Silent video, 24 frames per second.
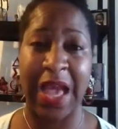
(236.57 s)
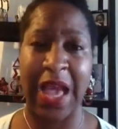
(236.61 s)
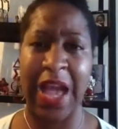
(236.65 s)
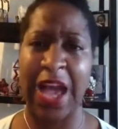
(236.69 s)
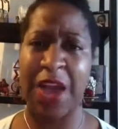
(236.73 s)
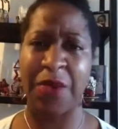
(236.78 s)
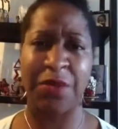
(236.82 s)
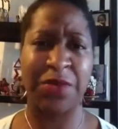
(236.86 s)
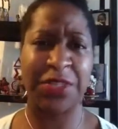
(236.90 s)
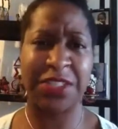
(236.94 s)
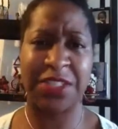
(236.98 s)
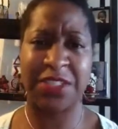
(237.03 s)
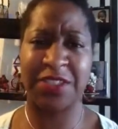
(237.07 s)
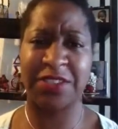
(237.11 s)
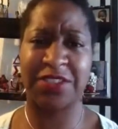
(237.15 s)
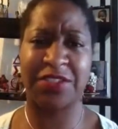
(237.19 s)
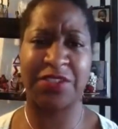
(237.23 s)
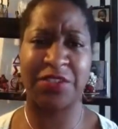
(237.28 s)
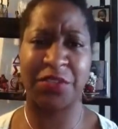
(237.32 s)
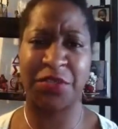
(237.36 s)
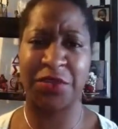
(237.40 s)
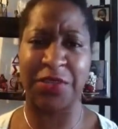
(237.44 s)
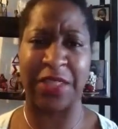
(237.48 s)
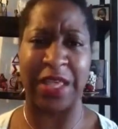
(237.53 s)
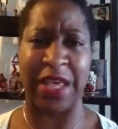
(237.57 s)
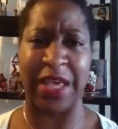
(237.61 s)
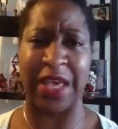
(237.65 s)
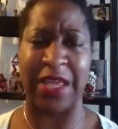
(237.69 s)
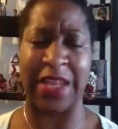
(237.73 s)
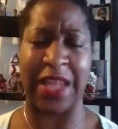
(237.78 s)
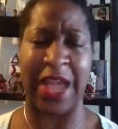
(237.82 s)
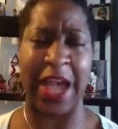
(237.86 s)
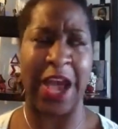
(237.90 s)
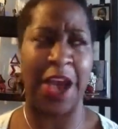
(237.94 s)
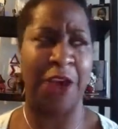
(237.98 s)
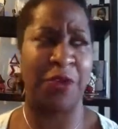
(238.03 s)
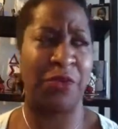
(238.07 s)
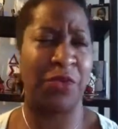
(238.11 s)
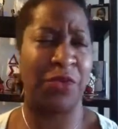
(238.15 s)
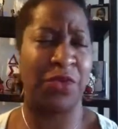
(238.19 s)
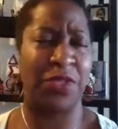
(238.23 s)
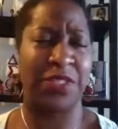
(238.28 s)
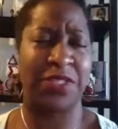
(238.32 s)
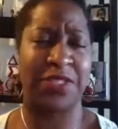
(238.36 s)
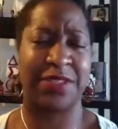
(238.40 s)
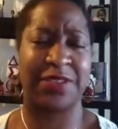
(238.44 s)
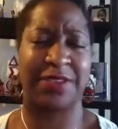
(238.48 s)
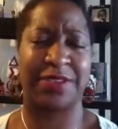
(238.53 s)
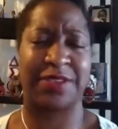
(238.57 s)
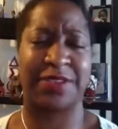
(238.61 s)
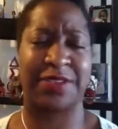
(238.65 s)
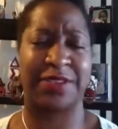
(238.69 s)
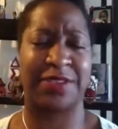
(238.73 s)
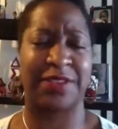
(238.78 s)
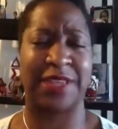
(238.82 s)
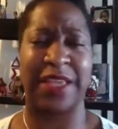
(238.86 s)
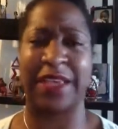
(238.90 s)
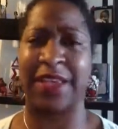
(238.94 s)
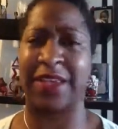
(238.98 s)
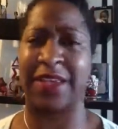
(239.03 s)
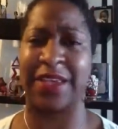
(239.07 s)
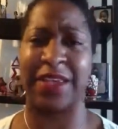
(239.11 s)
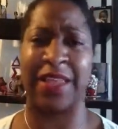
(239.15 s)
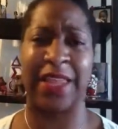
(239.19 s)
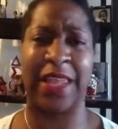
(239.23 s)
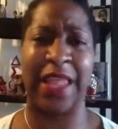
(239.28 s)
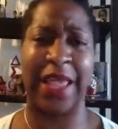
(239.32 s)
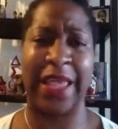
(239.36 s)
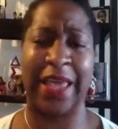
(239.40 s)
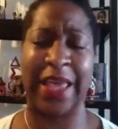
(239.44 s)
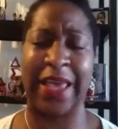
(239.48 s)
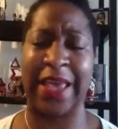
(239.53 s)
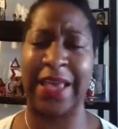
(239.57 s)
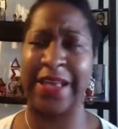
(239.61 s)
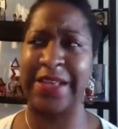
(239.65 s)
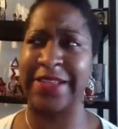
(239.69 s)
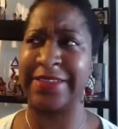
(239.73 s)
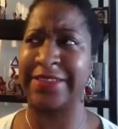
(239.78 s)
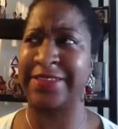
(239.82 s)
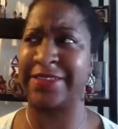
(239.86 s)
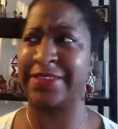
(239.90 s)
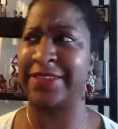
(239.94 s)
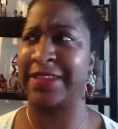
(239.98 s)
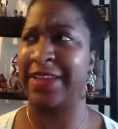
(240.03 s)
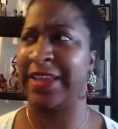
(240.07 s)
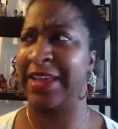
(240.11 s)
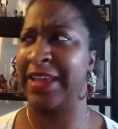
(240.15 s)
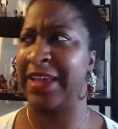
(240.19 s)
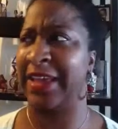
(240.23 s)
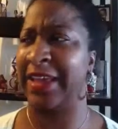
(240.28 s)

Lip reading: I would just do that. I would just take a class.